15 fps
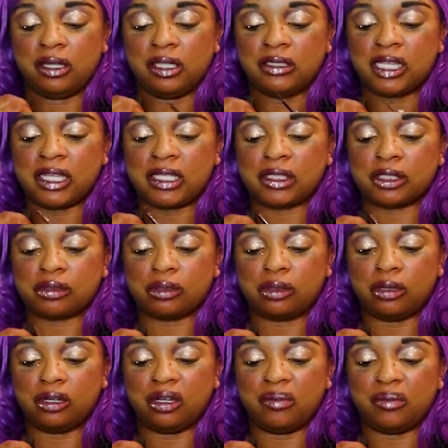take
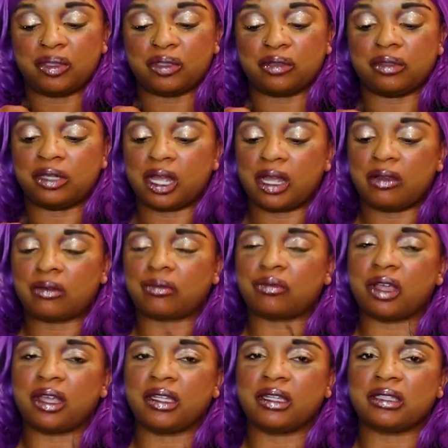control, but they're not
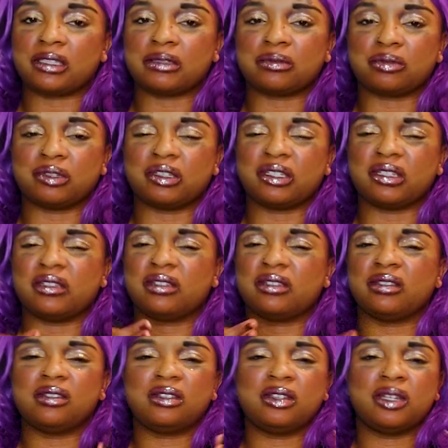ready to really
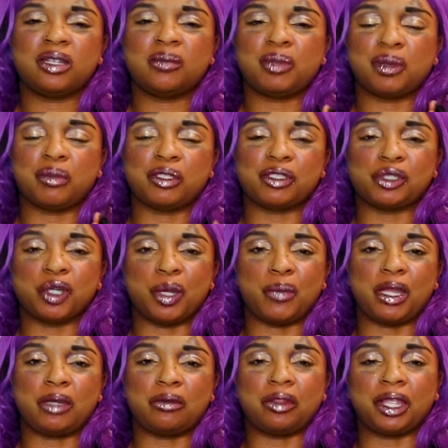be mature
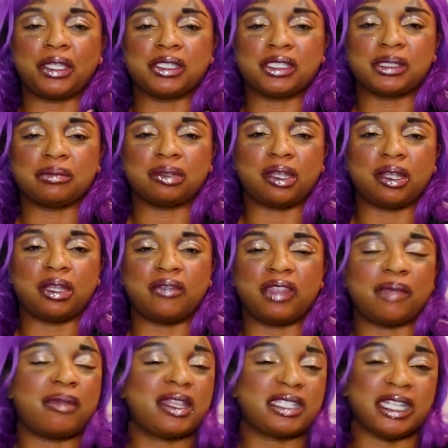about a relationship yet. If
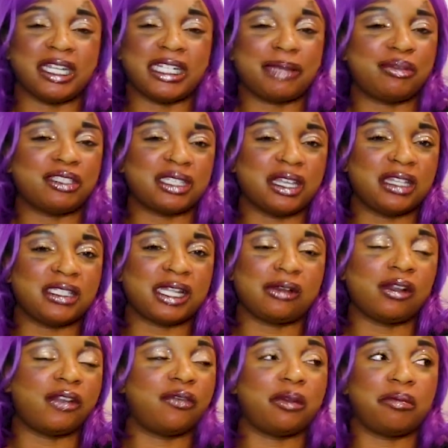that makes any type of sense. I don't
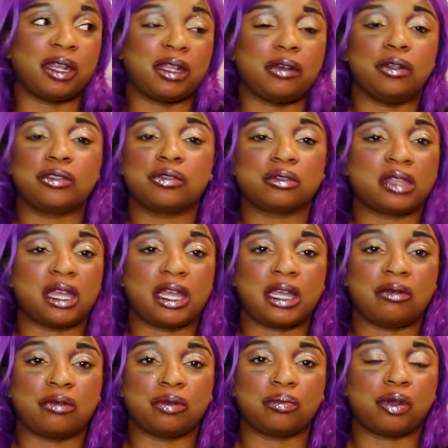know if anybody goes through that,
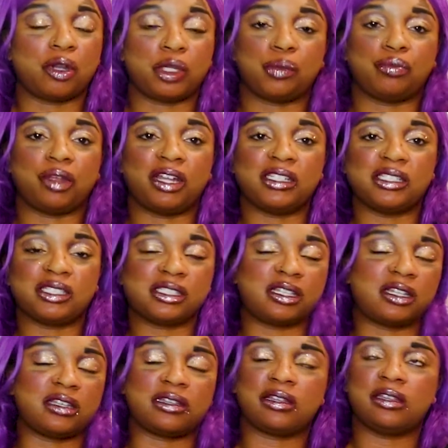where part of your brain just
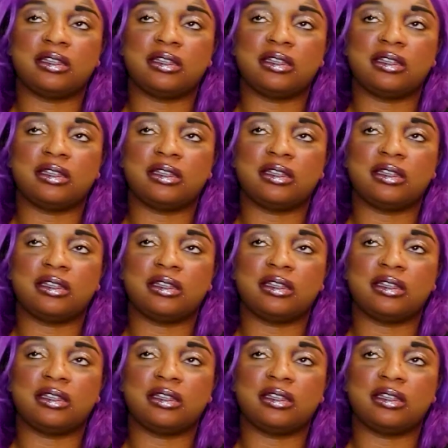like